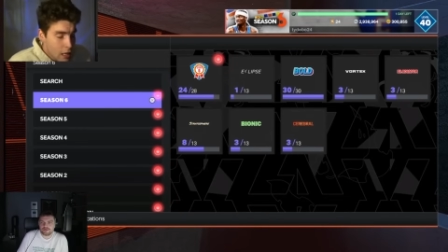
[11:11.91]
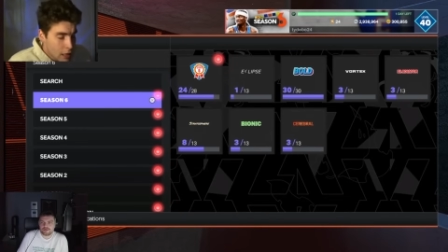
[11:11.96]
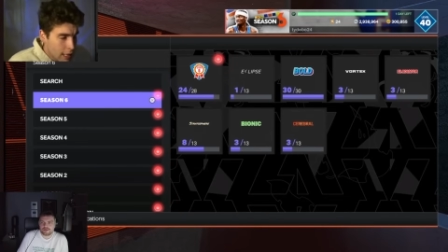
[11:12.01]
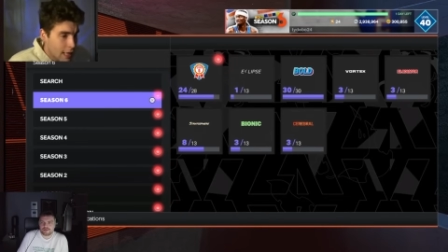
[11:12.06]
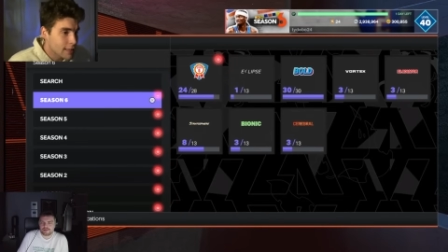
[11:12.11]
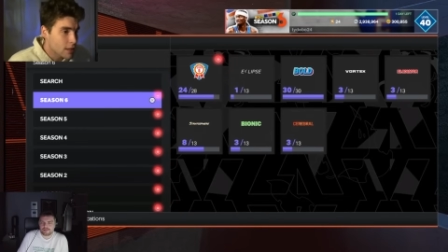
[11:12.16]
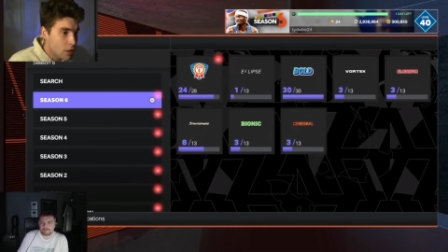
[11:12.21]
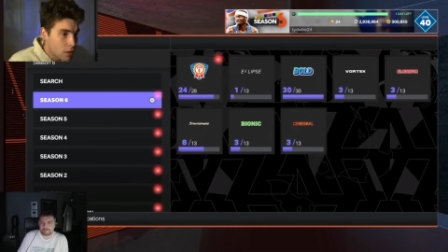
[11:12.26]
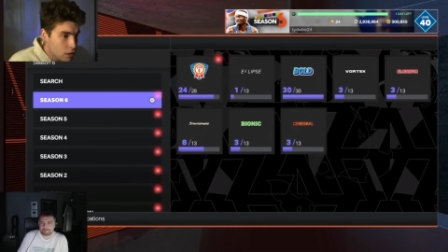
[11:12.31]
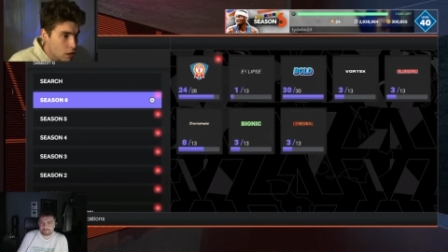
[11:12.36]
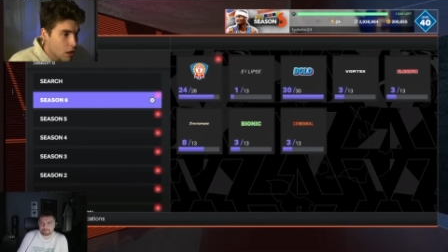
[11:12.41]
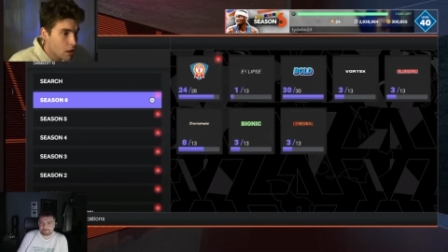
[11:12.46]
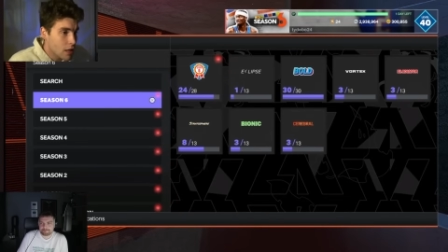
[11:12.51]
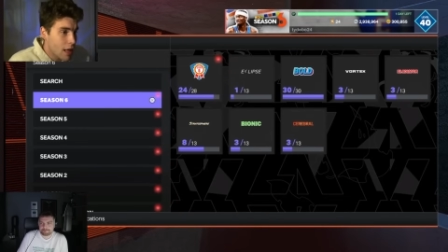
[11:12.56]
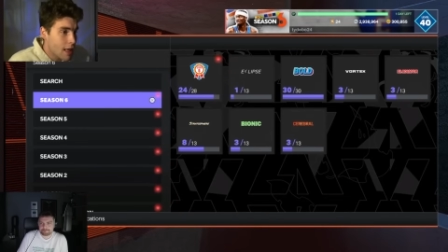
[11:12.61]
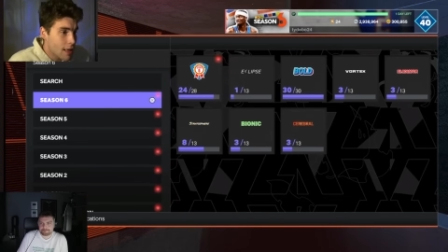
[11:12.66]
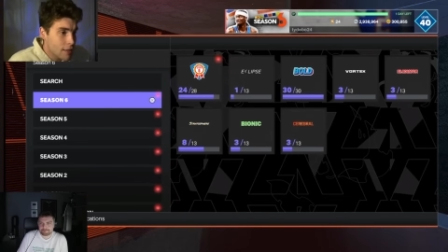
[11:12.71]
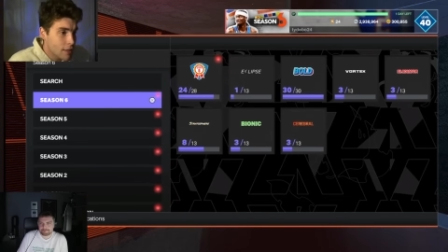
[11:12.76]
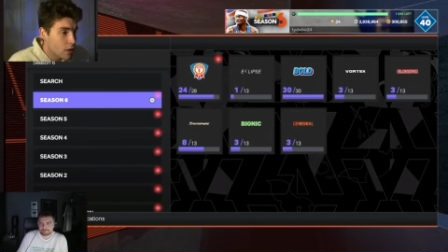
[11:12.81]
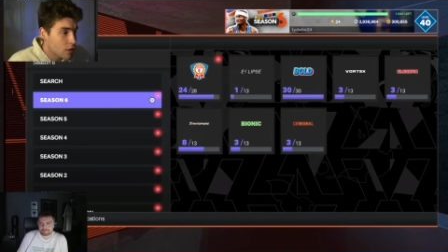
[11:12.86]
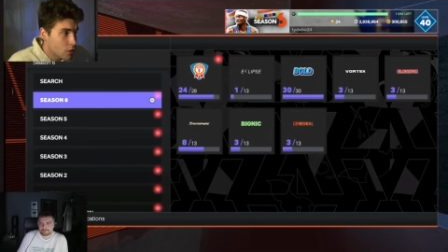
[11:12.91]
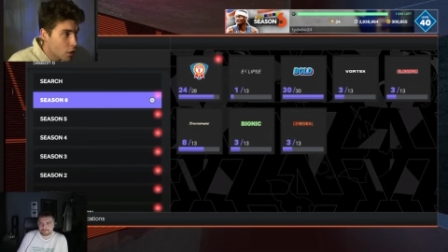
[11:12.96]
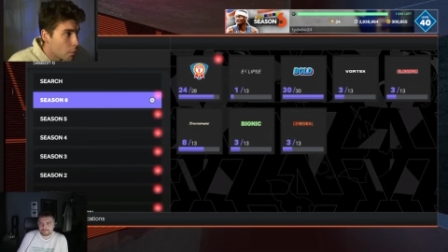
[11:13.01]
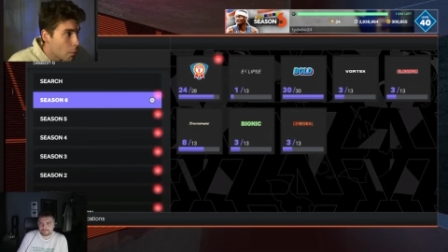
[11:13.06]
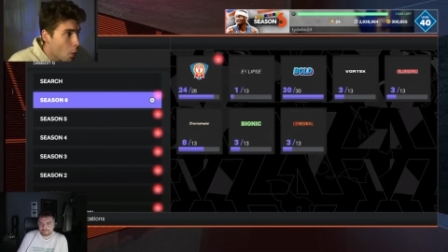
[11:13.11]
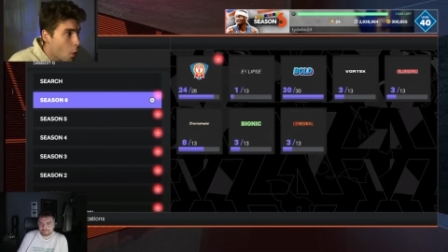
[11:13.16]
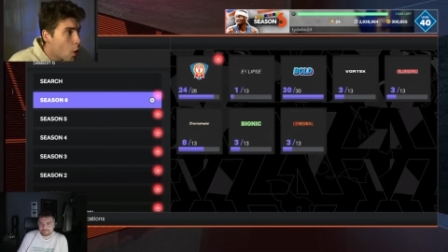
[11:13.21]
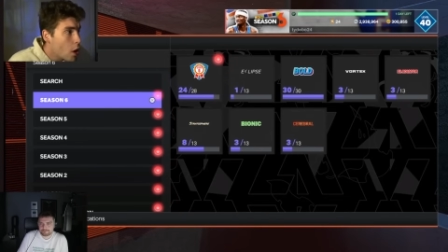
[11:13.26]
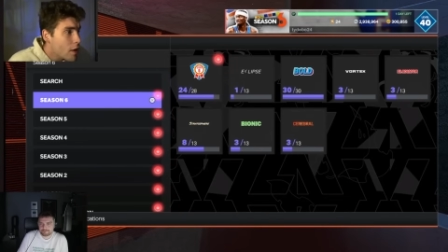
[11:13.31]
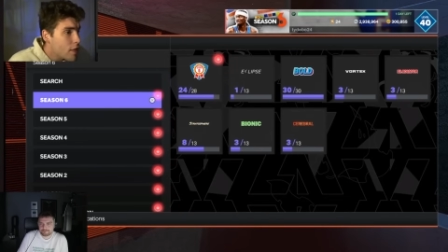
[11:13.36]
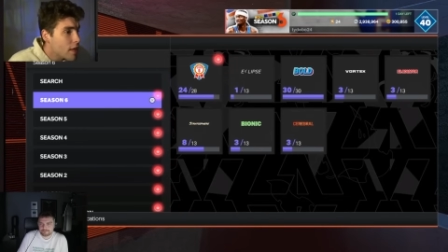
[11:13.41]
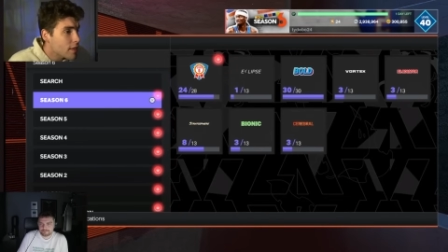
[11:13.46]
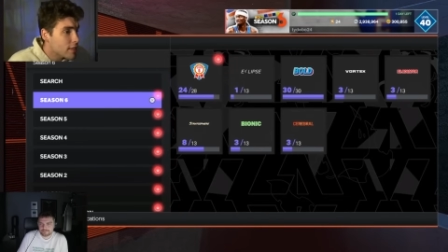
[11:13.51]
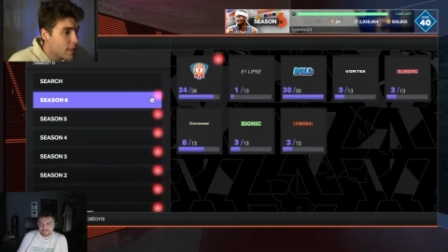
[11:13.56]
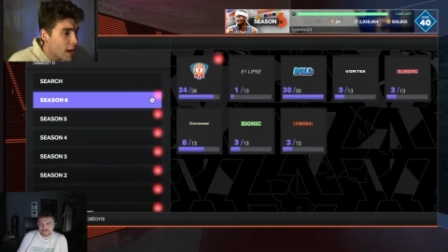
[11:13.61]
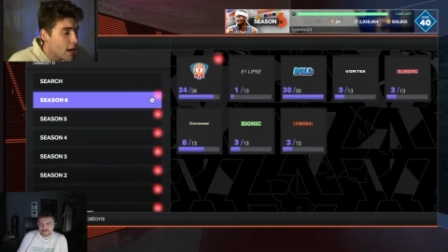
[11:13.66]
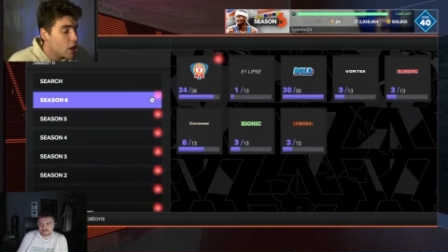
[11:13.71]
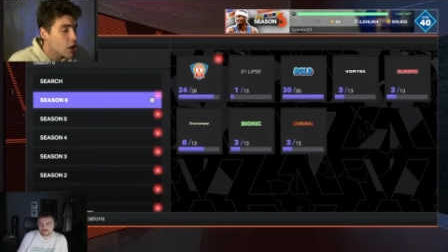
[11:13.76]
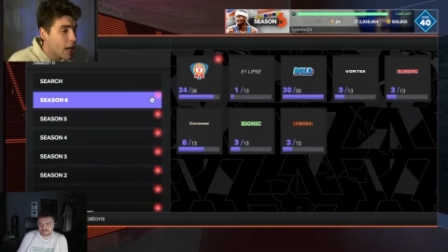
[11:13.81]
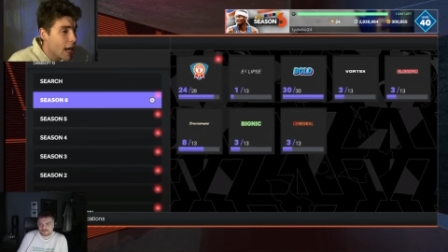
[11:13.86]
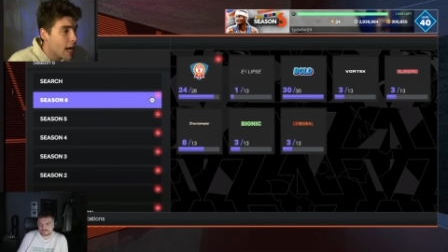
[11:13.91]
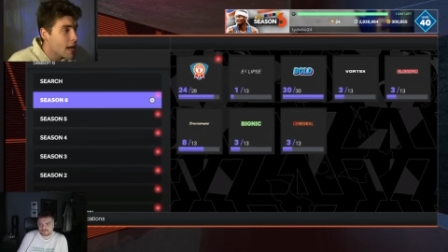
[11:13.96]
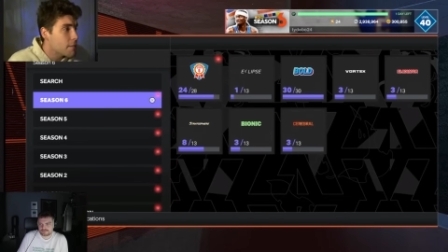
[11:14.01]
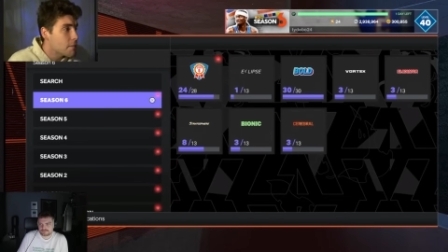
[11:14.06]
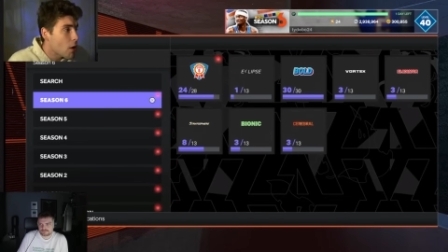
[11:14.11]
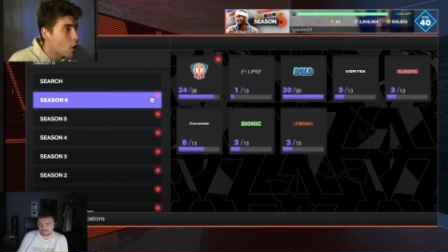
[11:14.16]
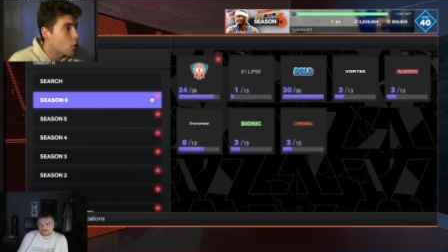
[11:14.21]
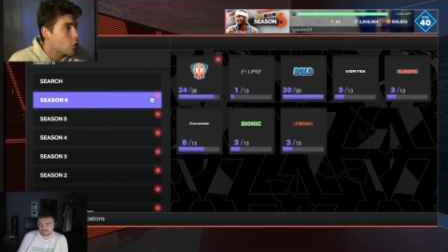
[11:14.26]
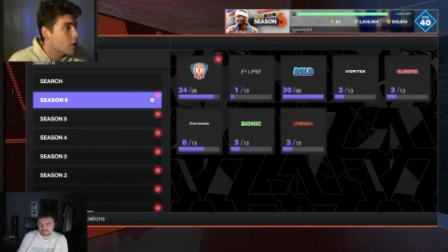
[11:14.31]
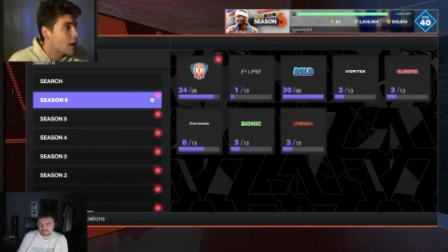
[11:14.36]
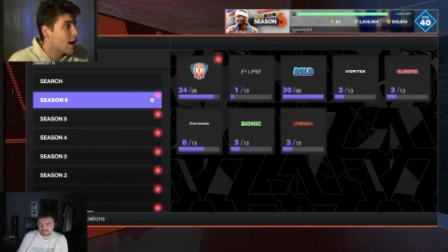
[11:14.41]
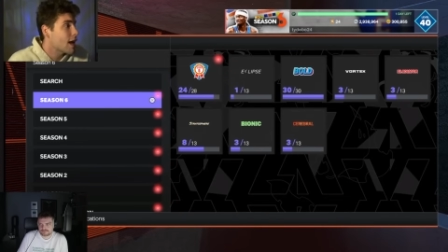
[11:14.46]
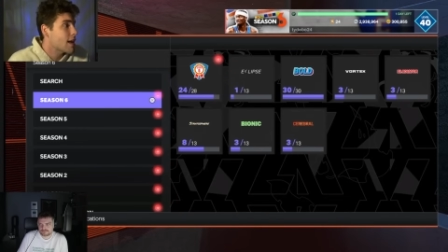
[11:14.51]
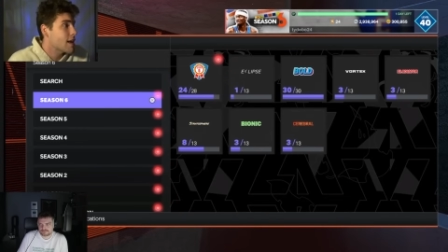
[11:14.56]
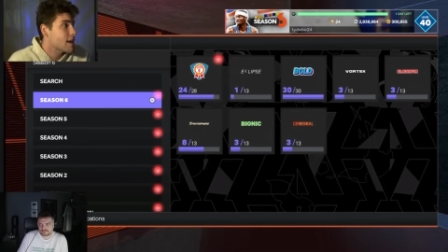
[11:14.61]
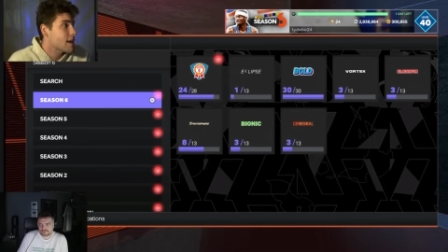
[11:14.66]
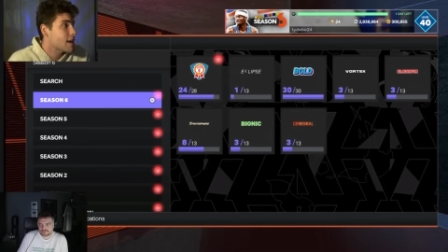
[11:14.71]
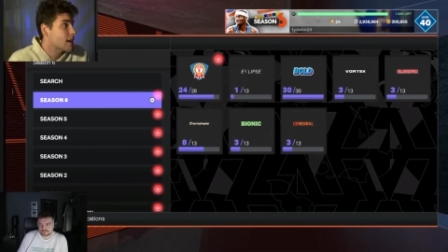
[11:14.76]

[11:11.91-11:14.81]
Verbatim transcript: Like the the, the the, the more that their game mode eh,